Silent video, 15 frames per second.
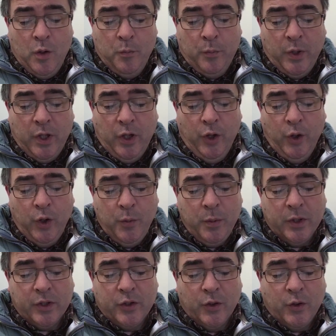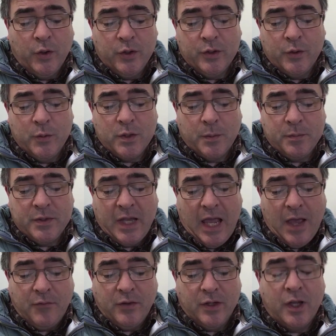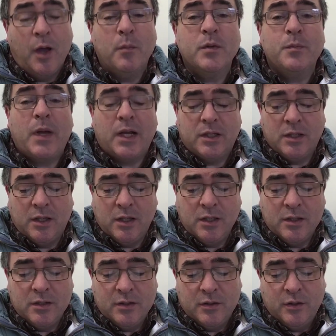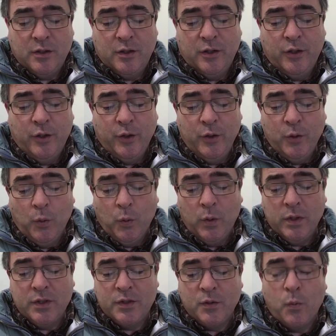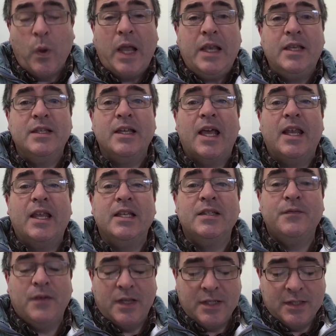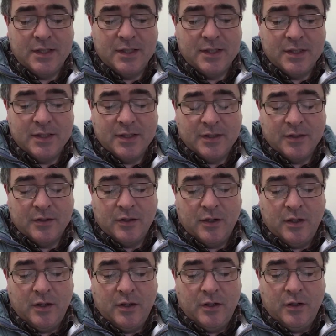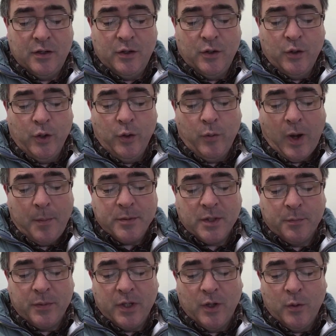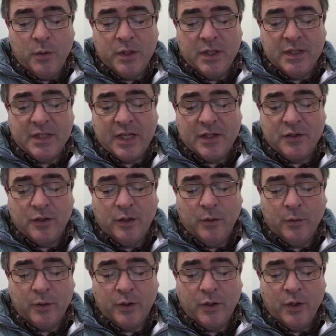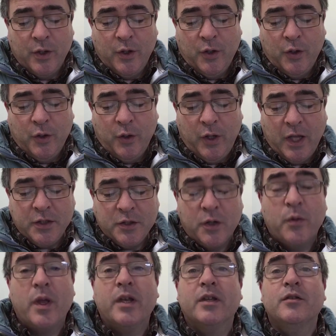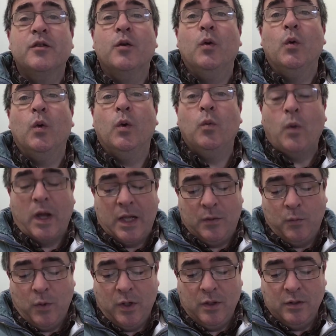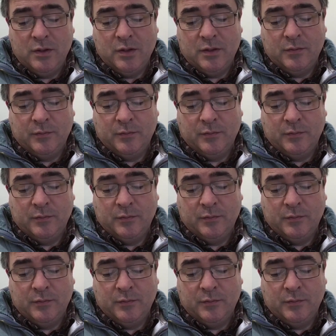But who but God goes up to heaven and comes back down? Who holds the wind in his fists? Who wraps up the oceans in his cloak? Who has created the whole wide world?